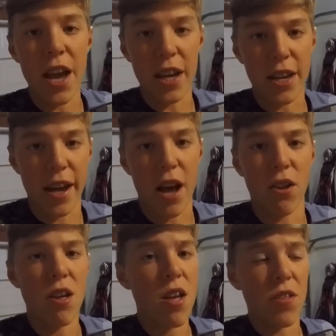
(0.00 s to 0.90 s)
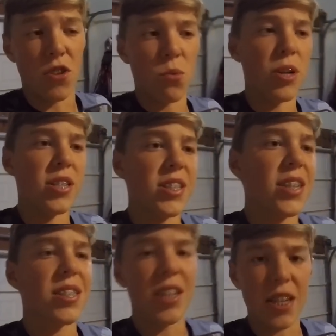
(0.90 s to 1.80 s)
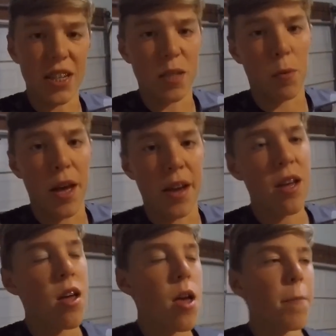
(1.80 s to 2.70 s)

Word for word: taking down the 2016 display.